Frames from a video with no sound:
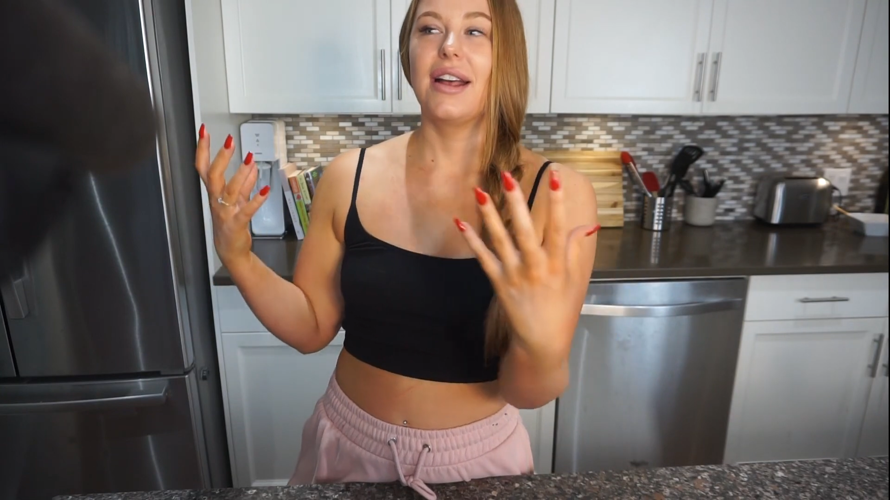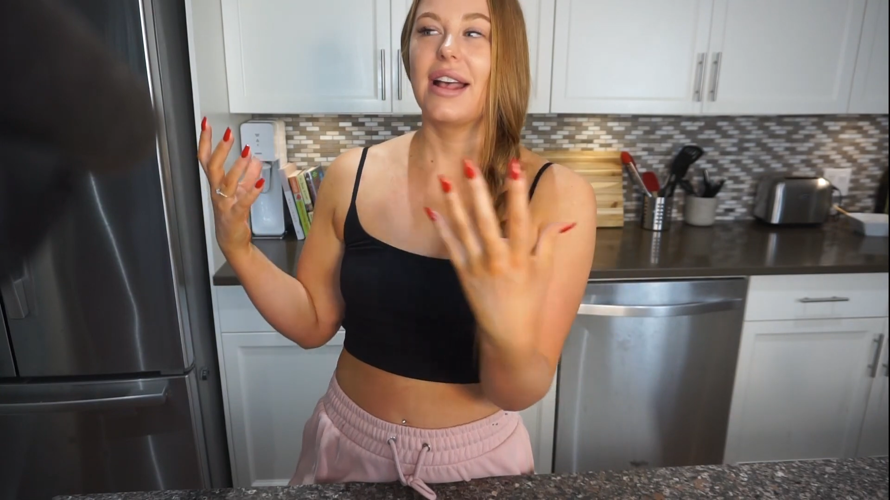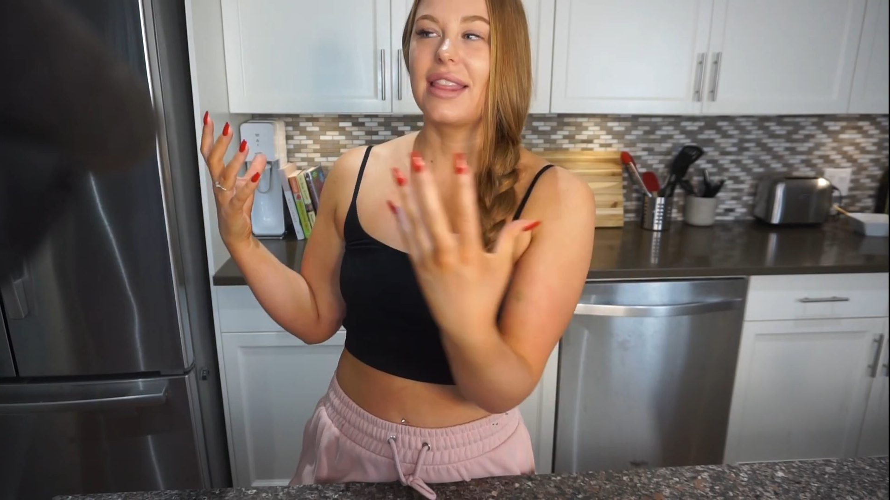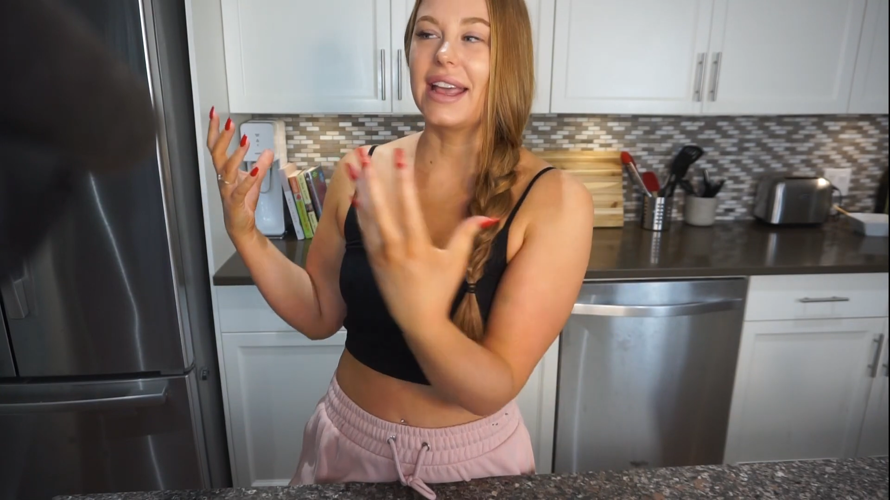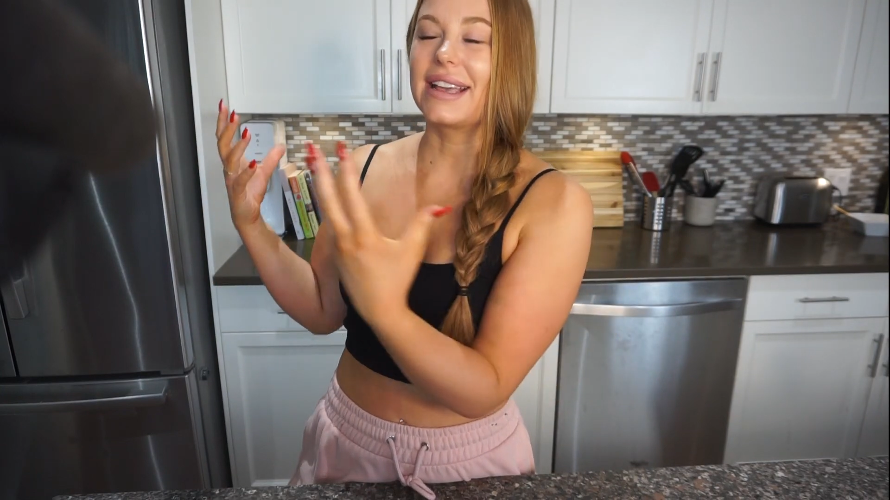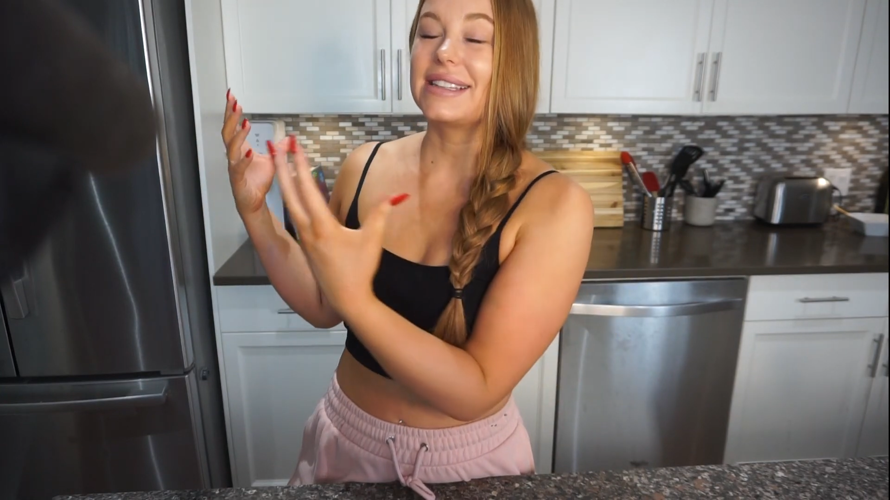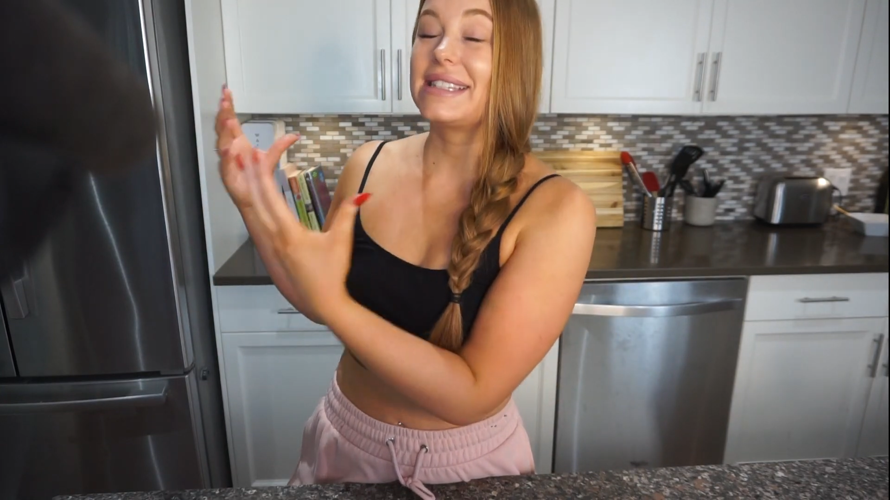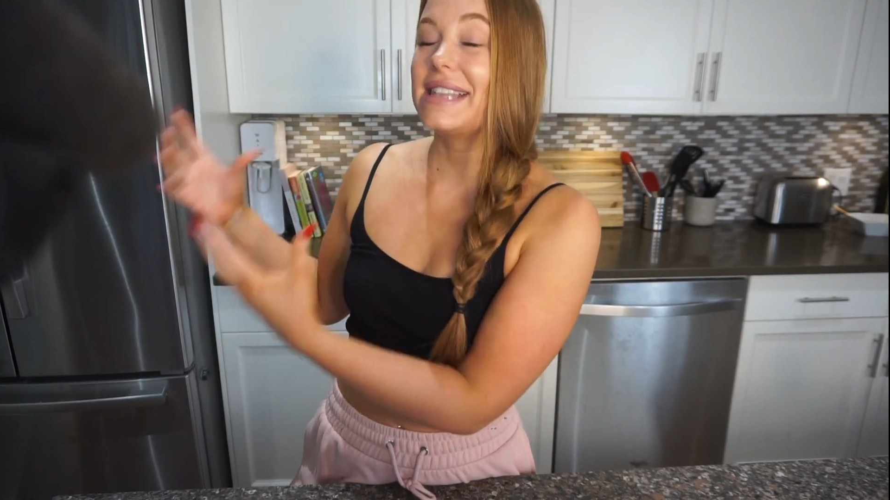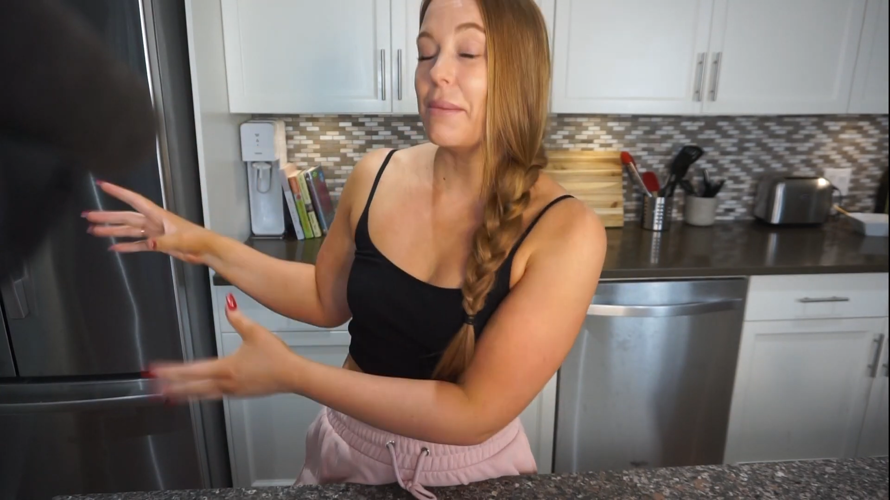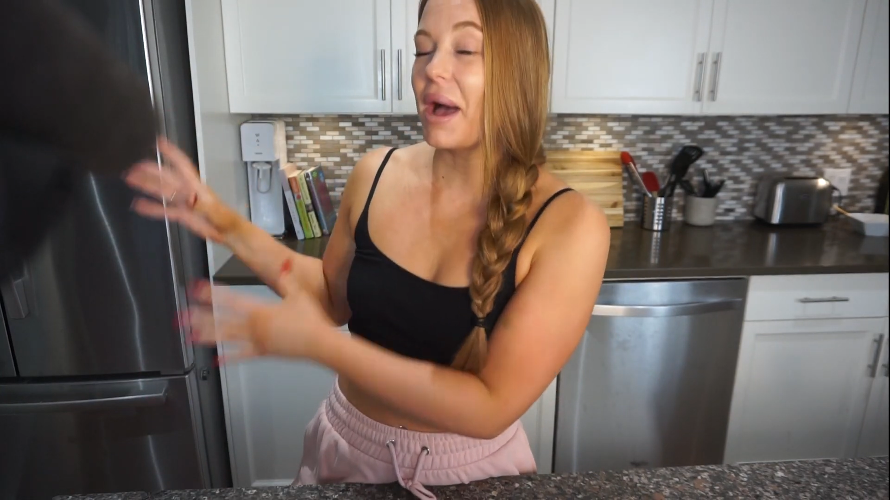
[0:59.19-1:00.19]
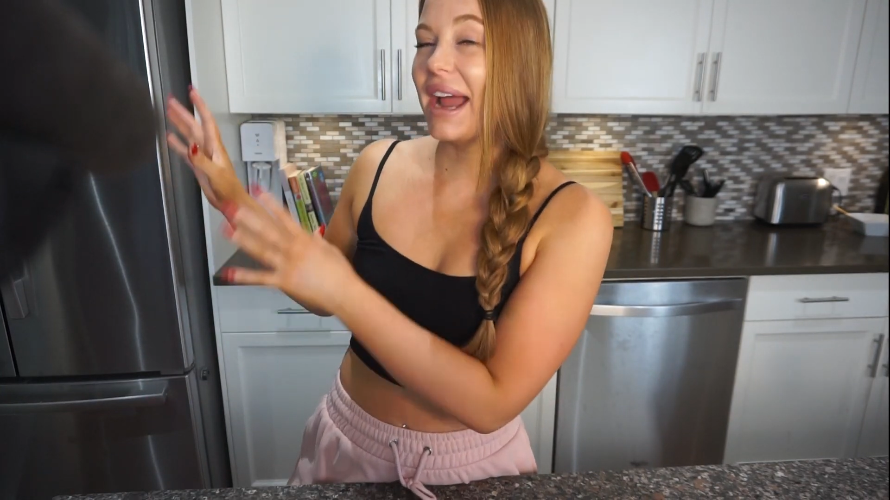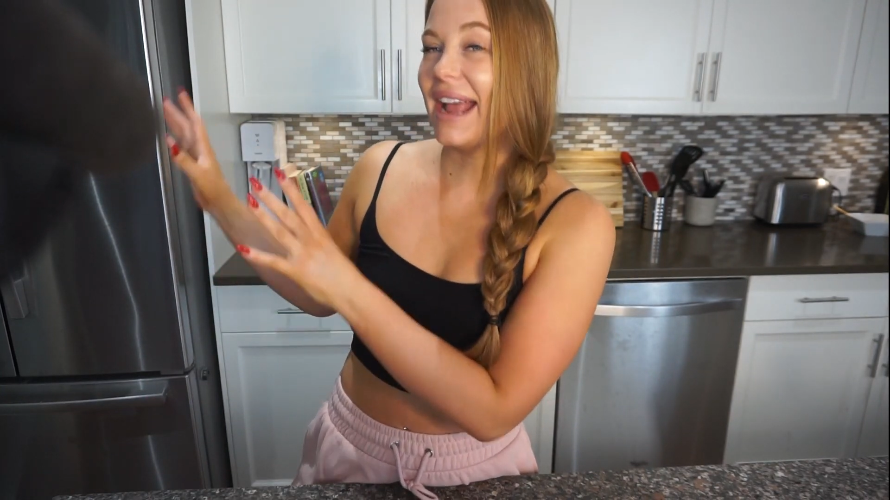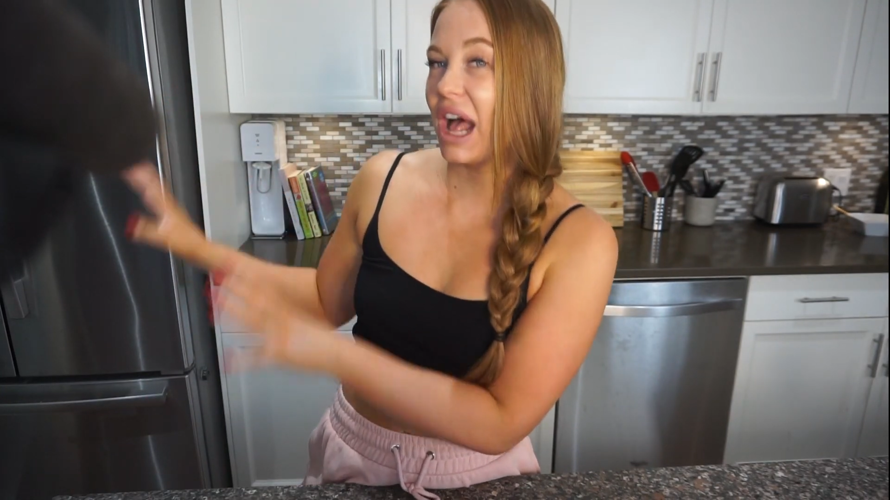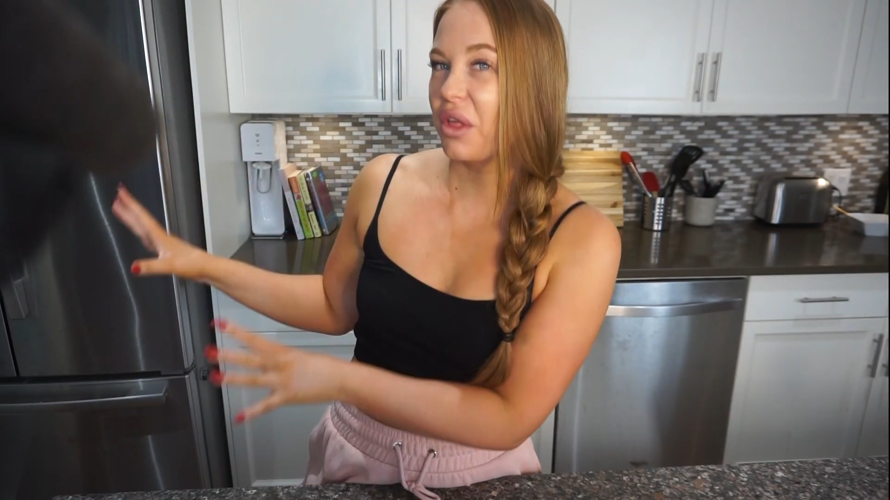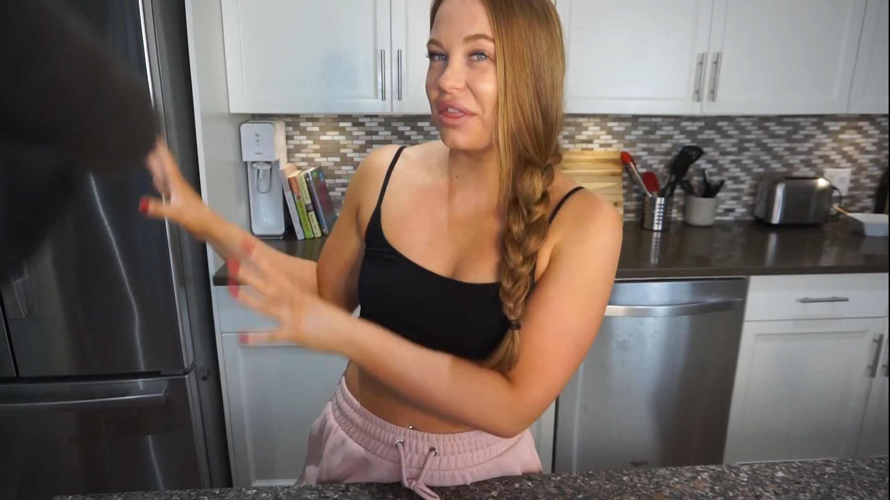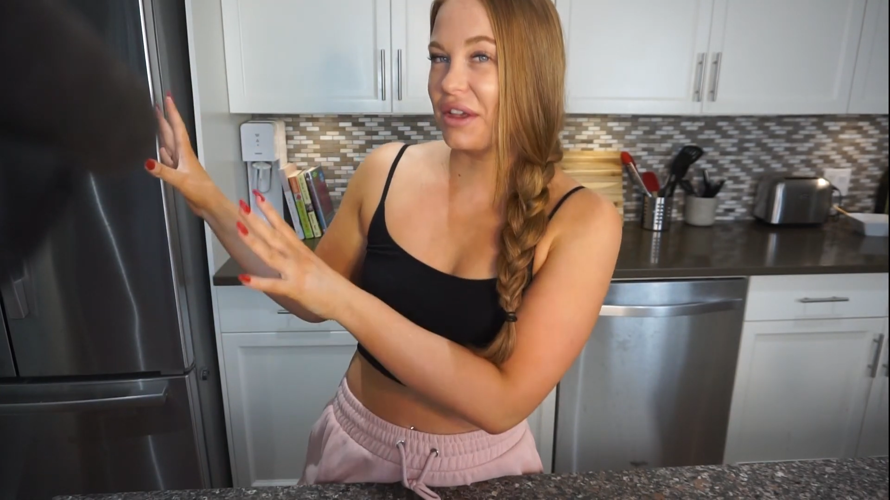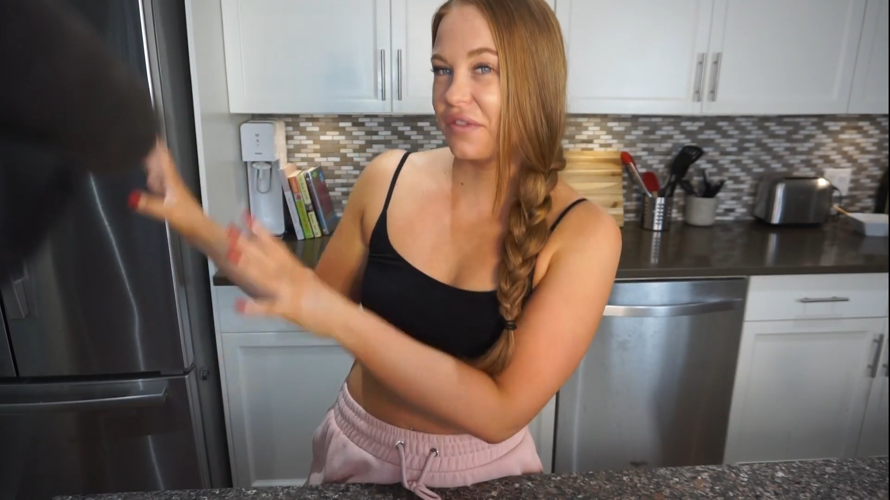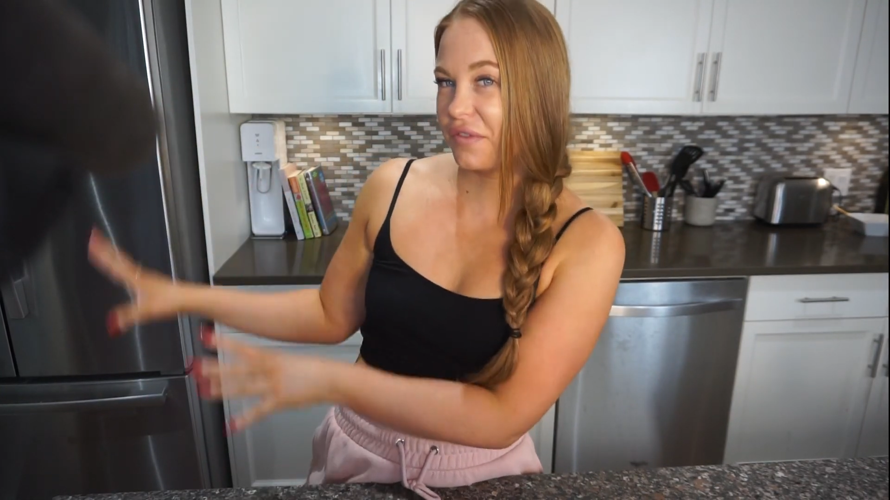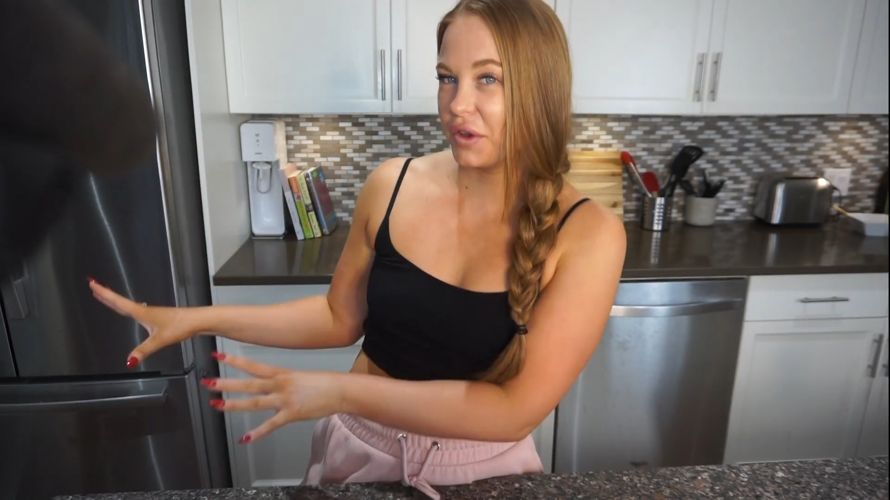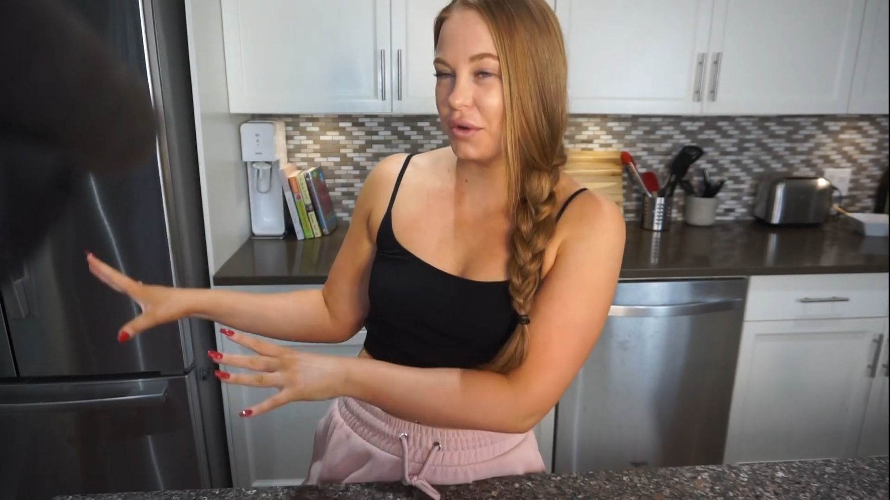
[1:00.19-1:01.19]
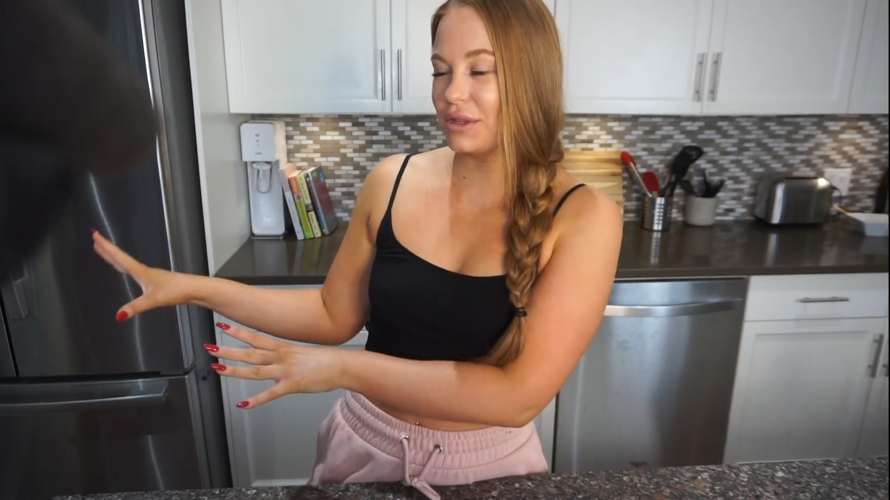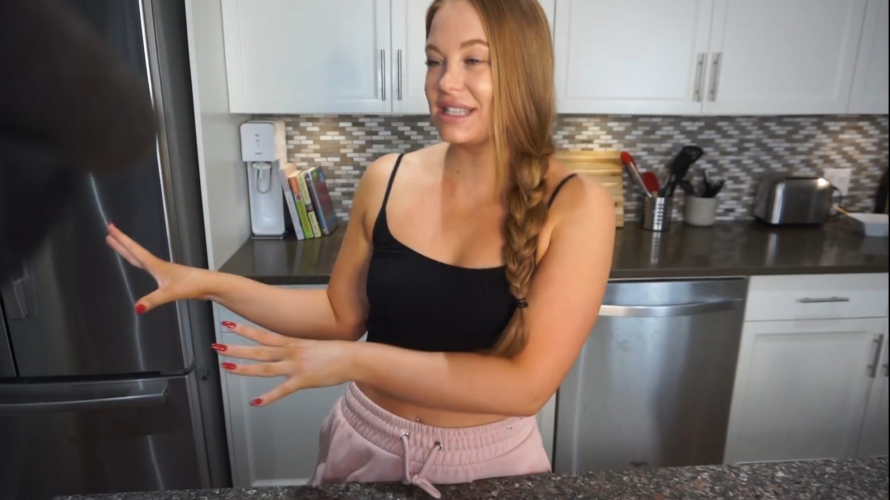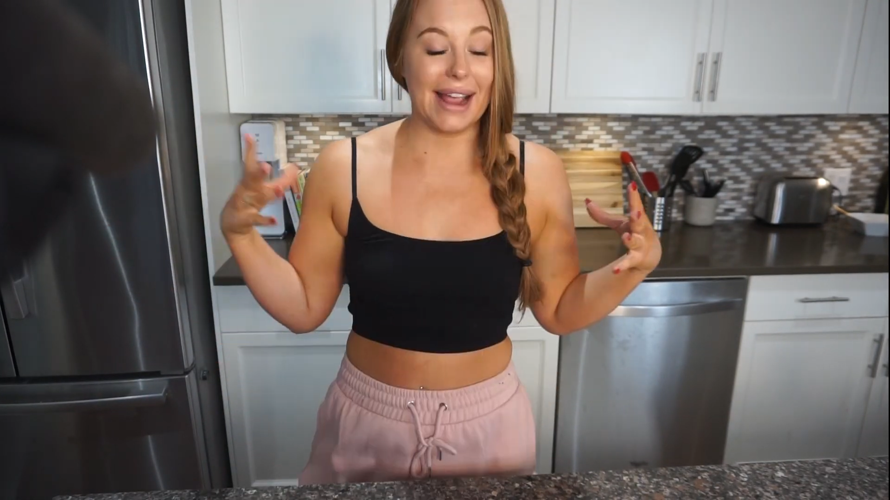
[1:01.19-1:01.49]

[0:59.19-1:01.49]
like semi-healthy foods.